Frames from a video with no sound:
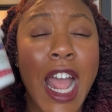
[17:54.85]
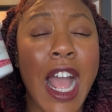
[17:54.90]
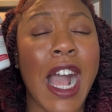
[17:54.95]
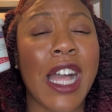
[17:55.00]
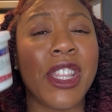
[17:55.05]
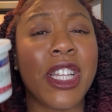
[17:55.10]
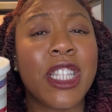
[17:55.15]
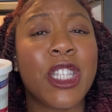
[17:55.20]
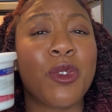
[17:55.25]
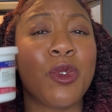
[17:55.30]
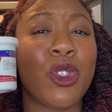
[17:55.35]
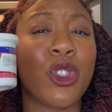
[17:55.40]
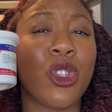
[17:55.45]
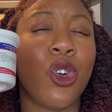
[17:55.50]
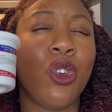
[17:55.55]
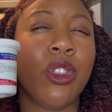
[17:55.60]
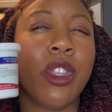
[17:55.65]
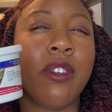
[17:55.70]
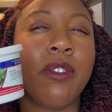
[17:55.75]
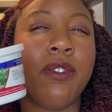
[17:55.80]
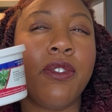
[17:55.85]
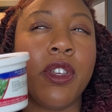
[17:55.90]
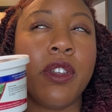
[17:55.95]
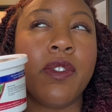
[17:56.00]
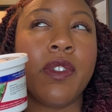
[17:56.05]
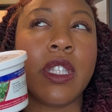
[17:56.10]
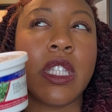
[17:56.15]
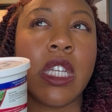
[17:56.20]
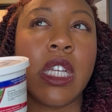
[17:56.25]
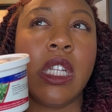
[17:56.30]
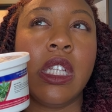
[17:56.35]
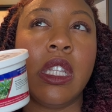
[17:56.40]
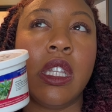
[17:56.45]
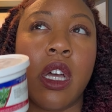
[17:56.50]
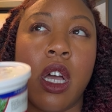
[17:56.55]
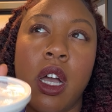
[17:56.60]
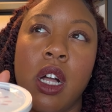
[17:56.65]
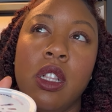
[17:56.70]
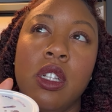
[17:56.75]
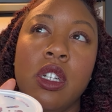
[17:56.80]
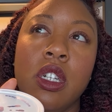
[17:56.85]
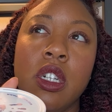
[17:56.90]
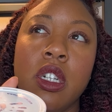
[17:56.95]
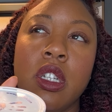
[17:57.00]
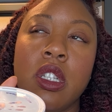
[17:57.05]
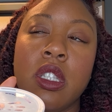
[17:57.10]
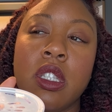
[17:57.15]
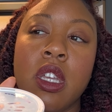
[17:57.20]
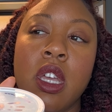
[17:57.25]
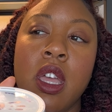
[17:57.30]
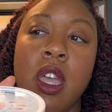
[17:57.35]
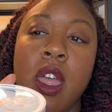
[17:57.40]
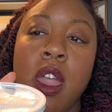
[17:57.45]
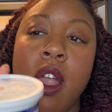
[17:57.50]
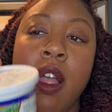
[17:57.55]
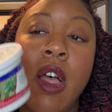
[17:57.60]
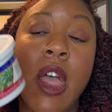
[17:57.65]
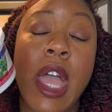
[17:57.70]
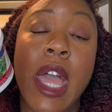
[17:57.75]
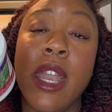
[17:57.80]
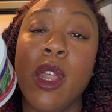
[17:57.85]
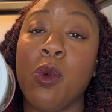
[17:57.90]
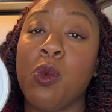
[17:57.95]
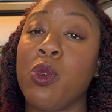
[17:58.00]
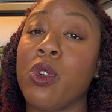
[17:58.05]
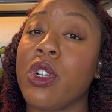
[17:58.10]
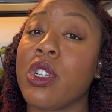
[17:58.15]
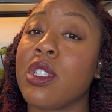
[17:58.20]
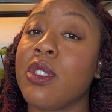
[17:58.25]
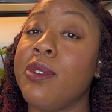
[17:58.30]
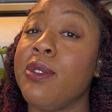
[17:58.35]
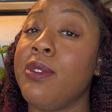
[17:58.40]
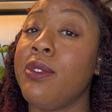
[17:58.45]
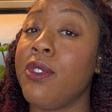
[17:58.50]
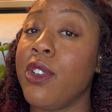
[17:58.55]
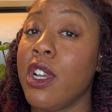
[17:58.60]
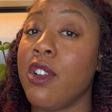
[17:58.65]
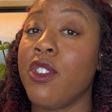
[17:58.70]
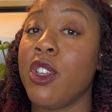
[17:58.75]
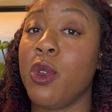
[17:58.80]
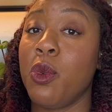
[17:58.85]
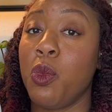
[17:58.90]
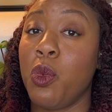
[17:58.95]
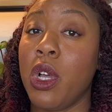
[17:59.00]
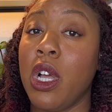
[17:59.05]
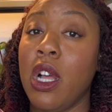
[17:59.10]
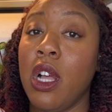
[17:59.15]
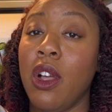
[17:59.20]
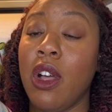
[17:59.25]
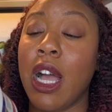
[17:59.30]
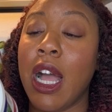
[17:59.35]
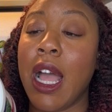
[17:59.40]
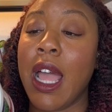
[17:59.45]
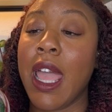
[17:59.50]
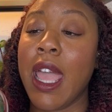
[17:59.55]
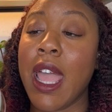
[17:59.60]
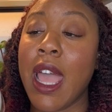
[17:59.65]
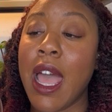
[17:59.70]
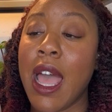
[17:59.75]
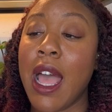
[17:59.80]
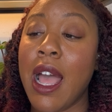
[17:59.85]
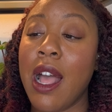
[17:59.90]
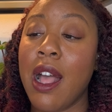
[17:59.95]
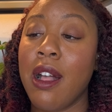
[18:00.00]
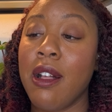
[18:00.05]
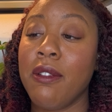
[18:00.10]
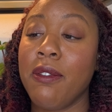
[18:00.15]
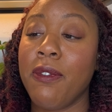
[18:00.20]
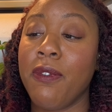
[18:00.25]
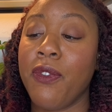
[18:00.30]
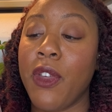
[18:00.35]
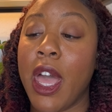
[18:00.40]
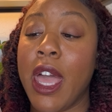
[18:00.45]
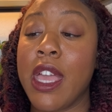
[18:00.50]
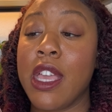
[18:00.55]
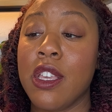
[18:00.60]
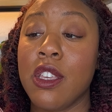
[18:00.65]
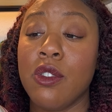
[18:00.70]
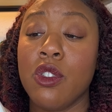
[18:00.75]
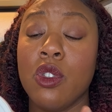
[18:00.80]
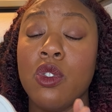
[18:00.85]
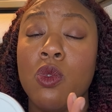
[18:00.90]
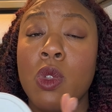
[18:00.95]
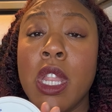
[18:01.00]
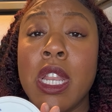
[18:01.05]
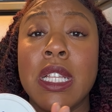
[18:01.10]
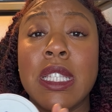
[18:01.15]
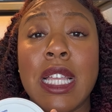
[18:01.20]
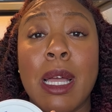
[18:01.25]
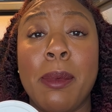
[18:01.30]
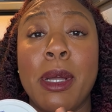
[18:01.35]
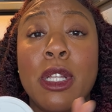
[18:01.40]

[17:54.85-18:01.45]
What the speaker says: I think this was only $15 and it works very well. Anytime